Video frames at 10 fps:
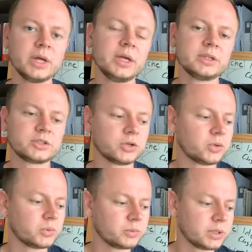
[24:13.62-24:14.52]

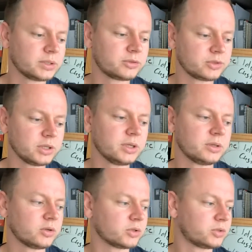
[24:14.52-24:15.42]
So it's really
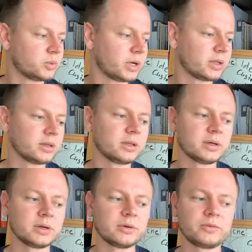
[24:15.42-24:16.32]
not one
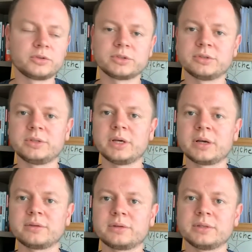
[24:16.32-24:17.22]
versus the
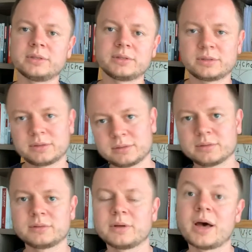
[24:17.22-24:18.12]
other, it's
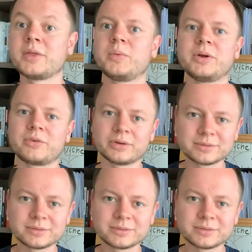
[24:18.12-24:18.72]
other way around.